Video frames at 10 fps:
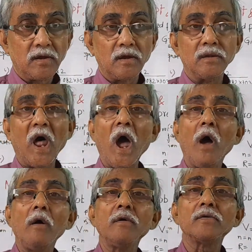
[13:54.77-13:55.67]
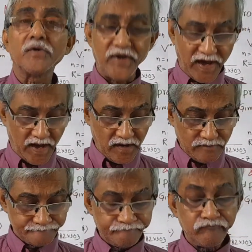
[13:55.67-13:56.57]
Now there,
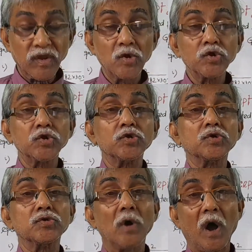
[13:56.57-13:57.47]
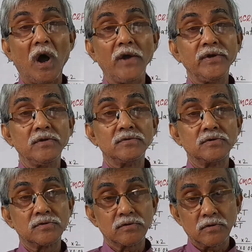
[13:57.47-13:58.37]
I
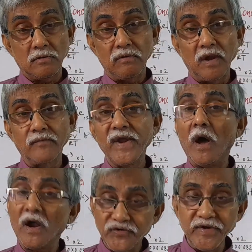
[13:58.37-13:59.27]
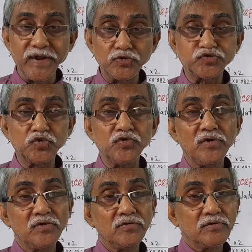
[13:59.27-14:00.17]
will be urging you to
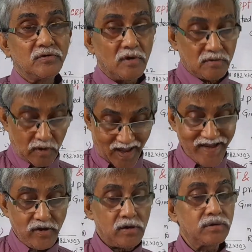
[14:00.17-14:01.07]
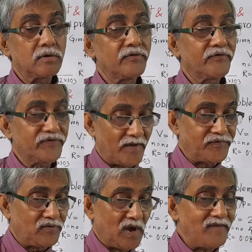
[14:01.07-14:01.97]
like,
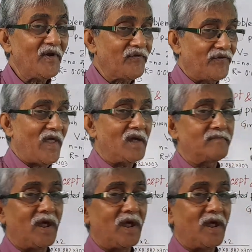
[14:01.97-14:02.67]
subscribe and share my